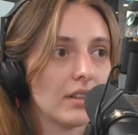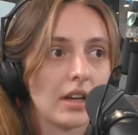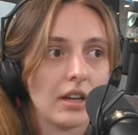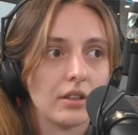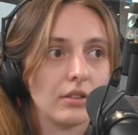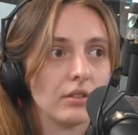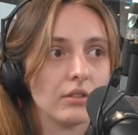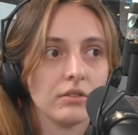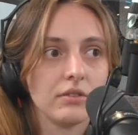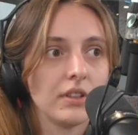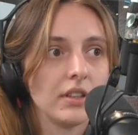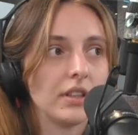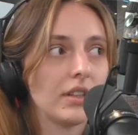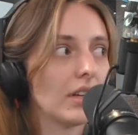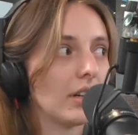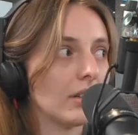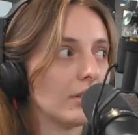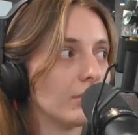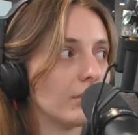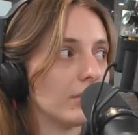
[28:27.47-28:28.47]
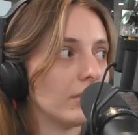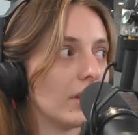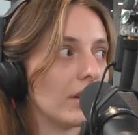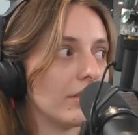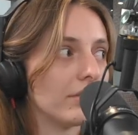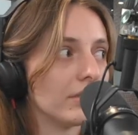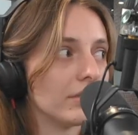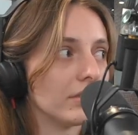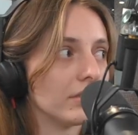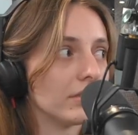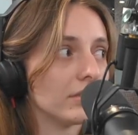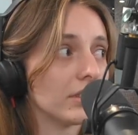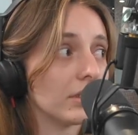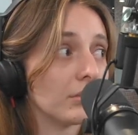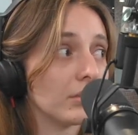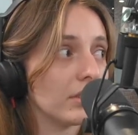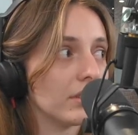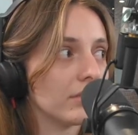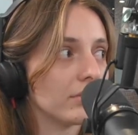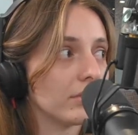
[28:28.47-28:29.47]
I don't think I would have a
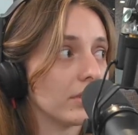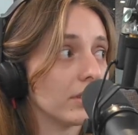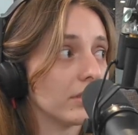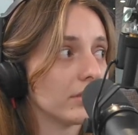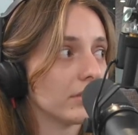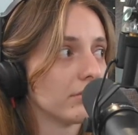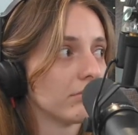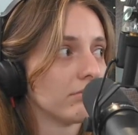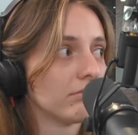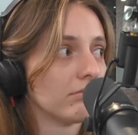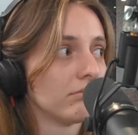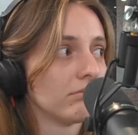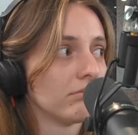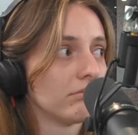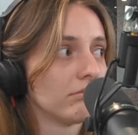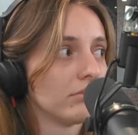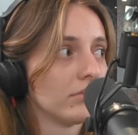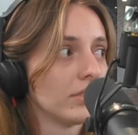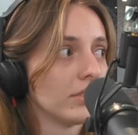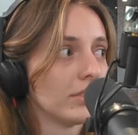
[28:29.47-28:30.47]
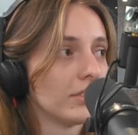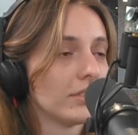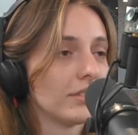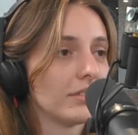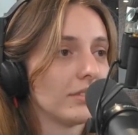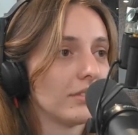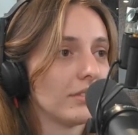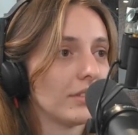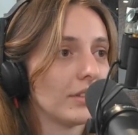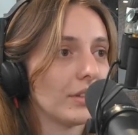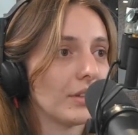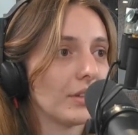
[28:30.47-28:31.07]
Taiwanese friend. Like,